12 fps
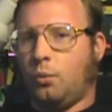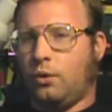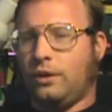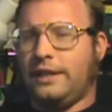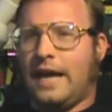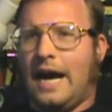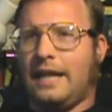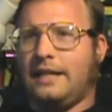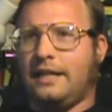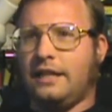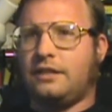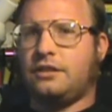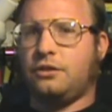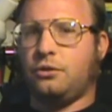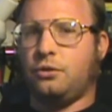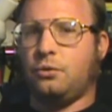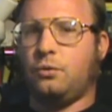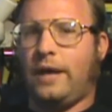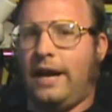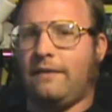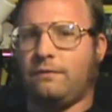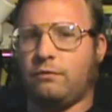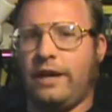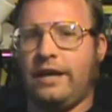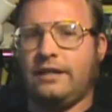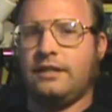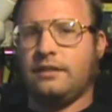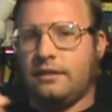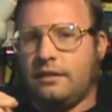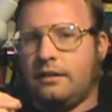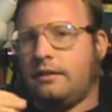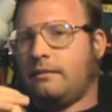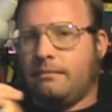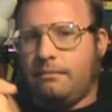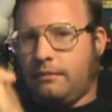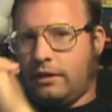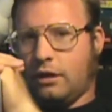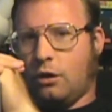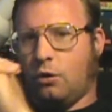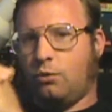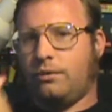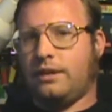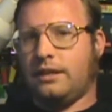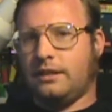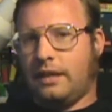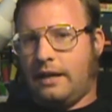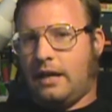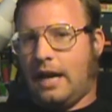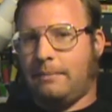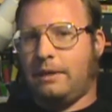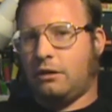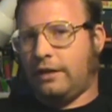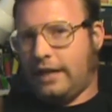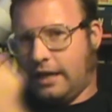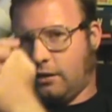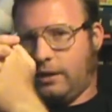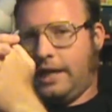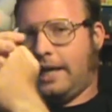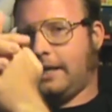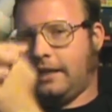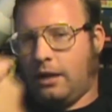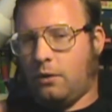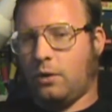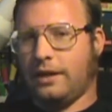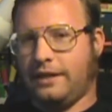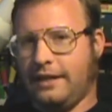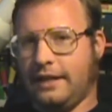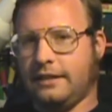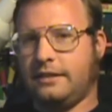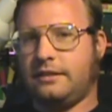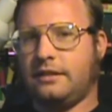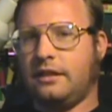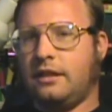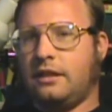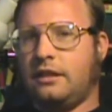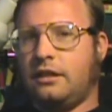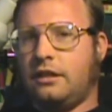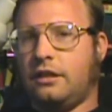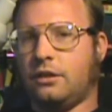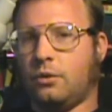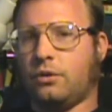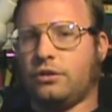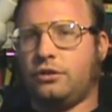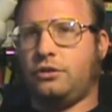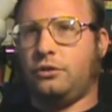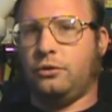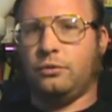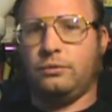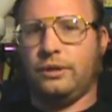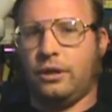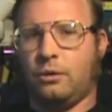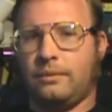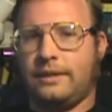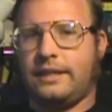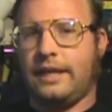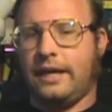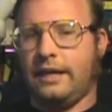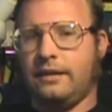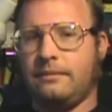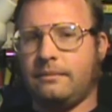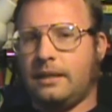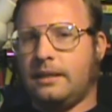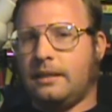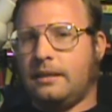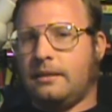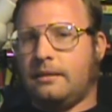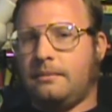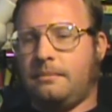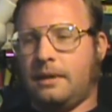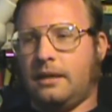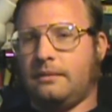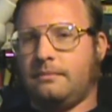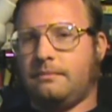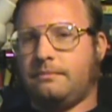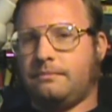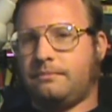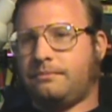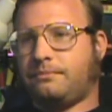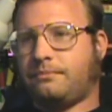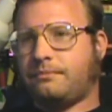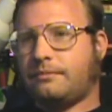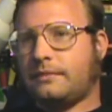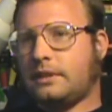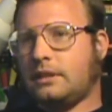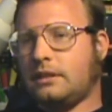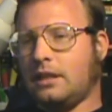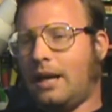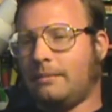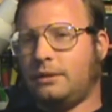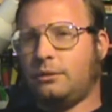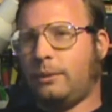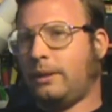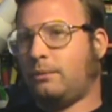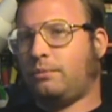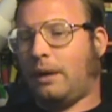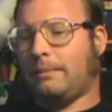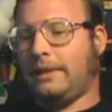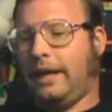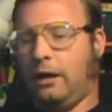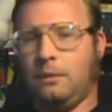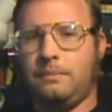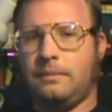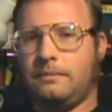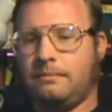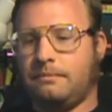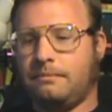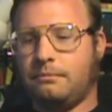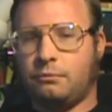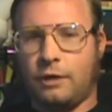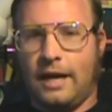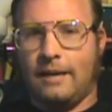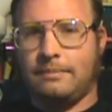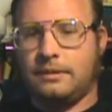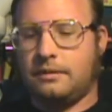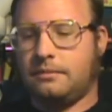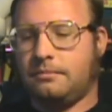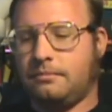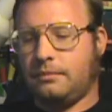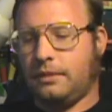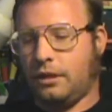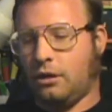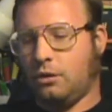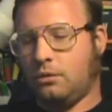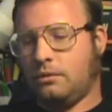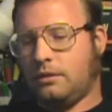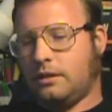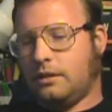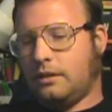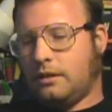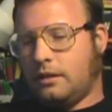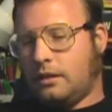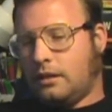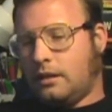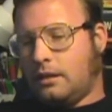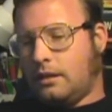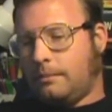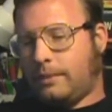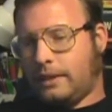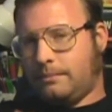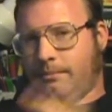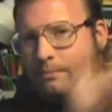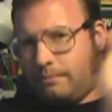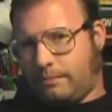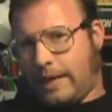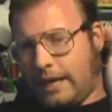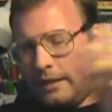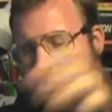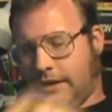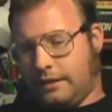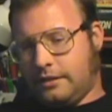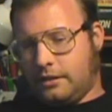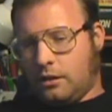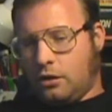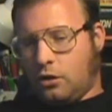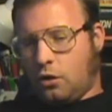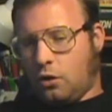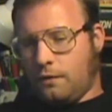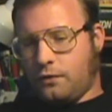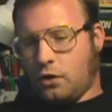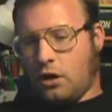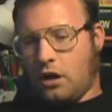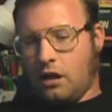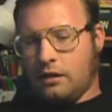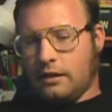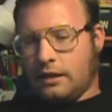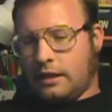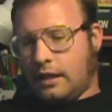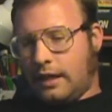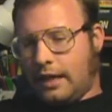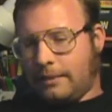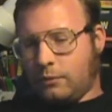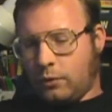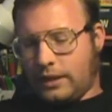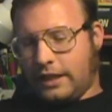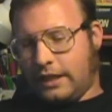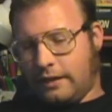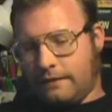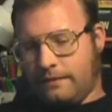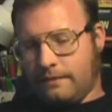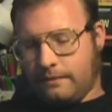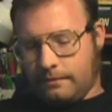would not need to have read, you know, the Hyperion or, this in order to, you know, get it. But I'm assuming it would probably help, perhaps, you know. But back to this. Overall, I'm going to give,